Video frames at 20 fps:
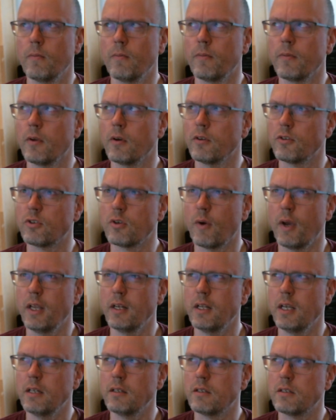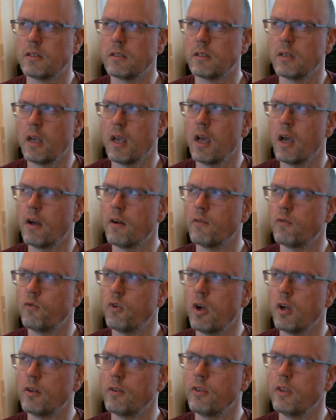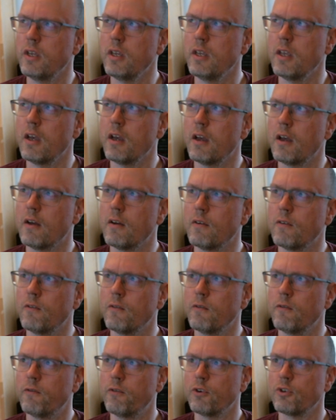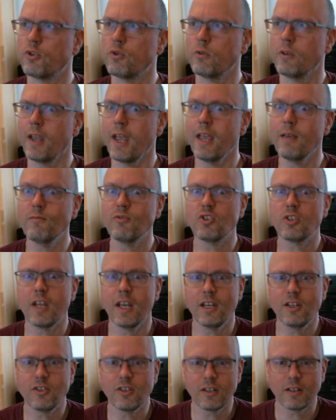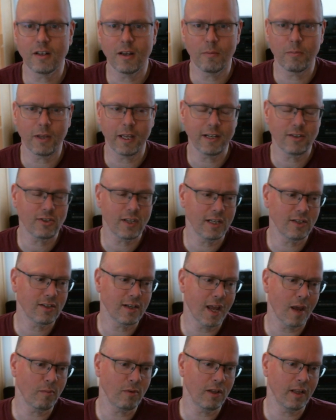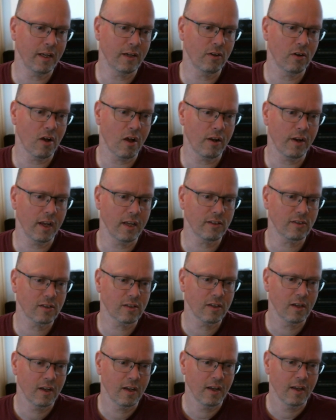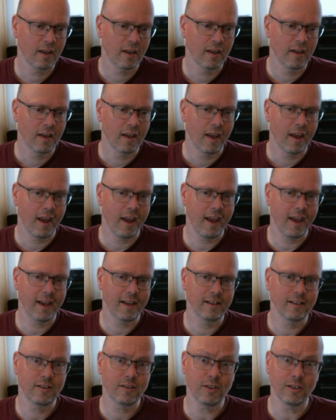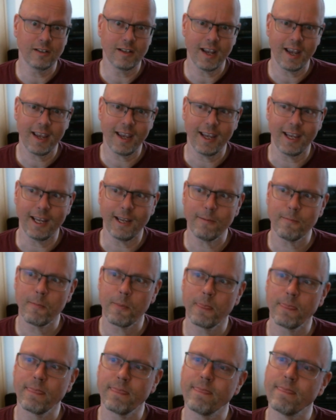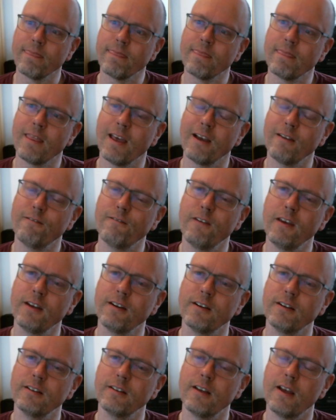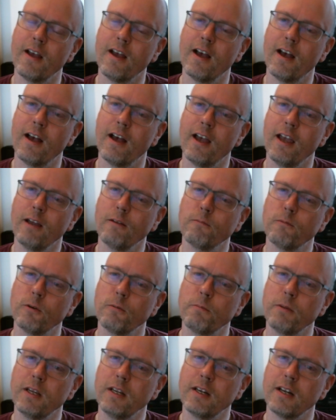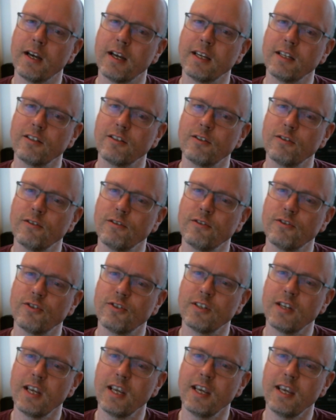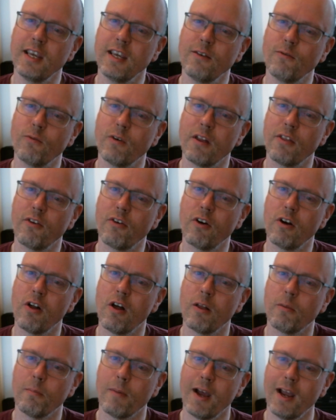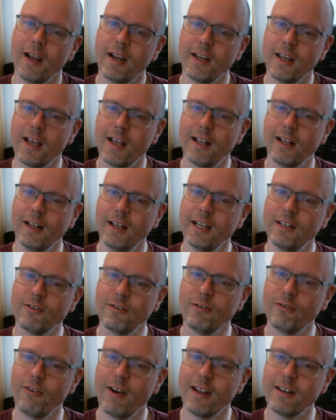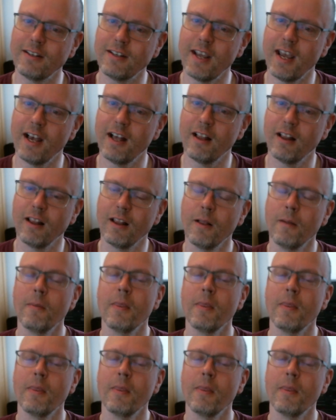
Also, I did run the virtual game station, a PlayStation emulator on it. And today, I figured it would be nice to see whether or not my Little Red Dell